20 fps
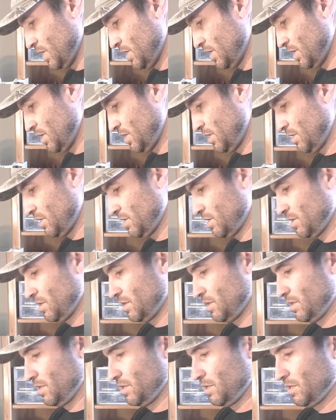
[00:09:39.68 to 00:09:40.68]
And
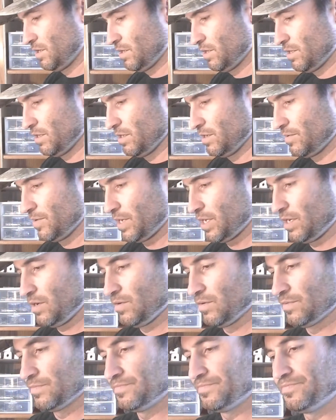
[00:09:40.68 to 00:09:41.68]
there we
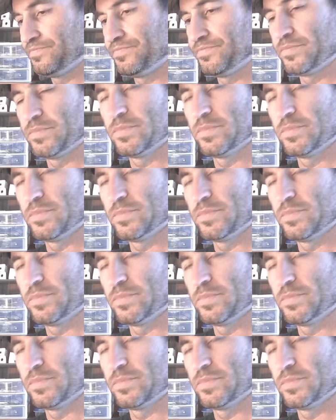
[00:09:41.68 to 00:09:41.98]
go.